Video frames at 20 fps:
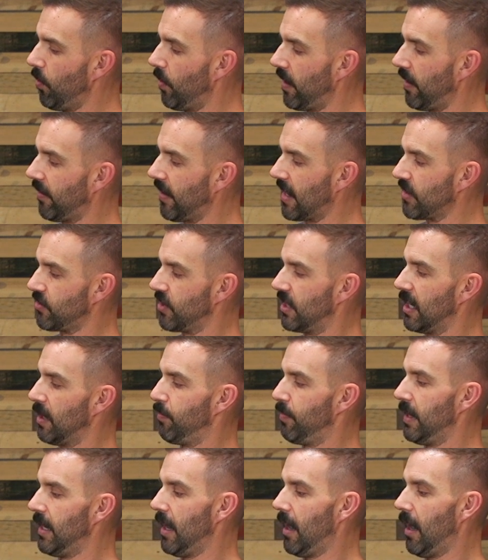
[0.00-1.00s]
one is actually going to
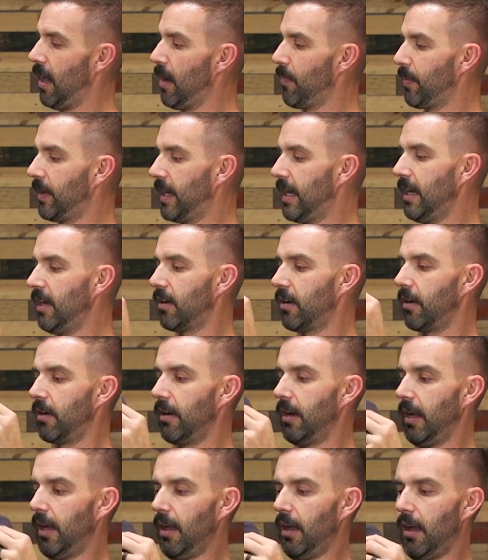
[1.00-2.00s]
be up
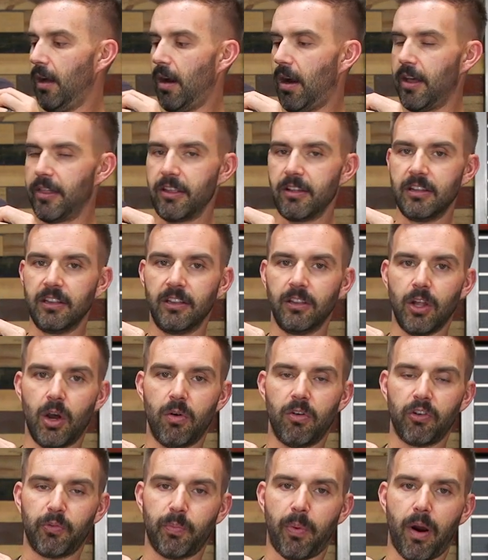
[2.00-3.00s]
here on the
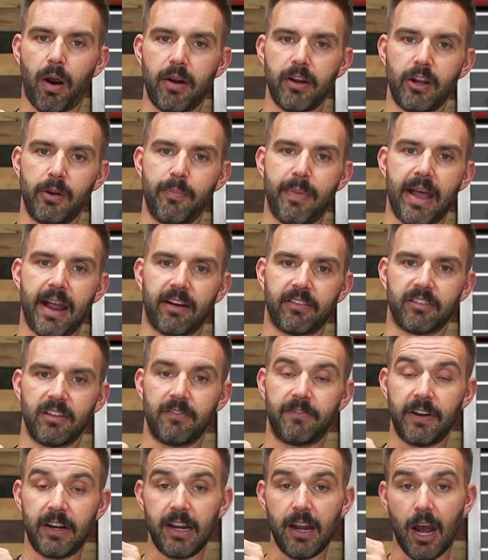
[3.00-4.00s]
lowest part of your back. So the
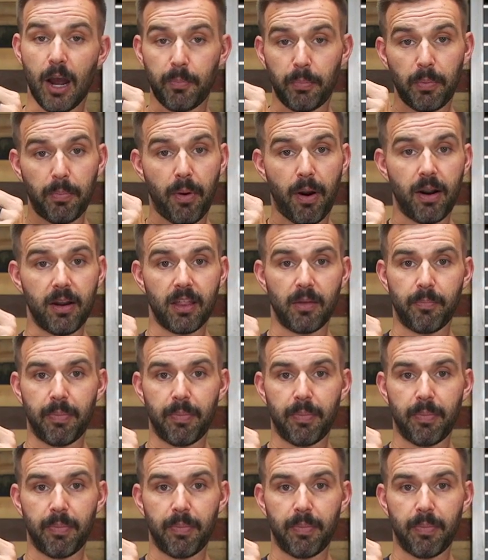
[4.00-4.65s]
very upper part of the